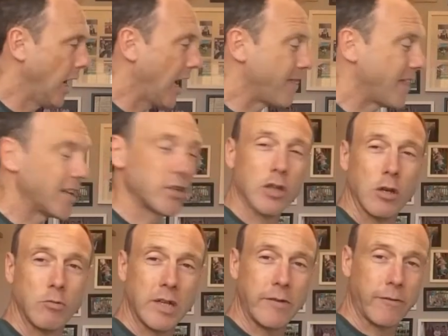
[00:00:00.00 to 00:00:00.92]
And that's no
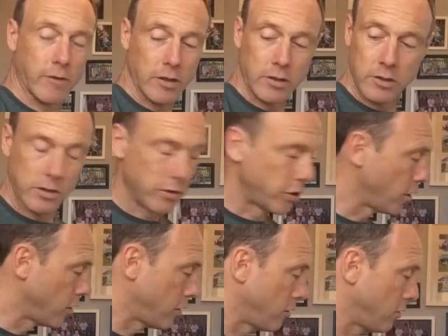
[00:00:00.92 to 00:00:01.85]
different
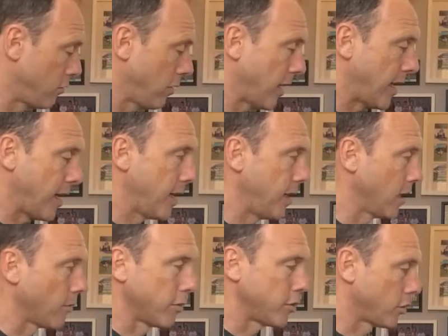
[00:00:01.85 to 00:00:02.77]
to
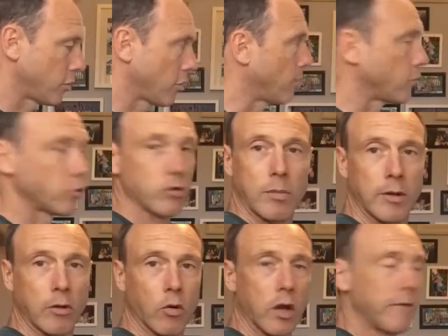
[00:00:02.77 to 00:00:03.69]
I'm
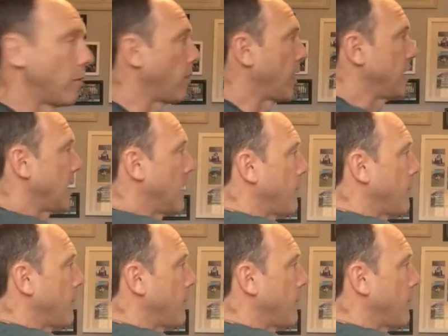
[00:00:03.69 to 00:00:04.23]
scribbling all over the place now,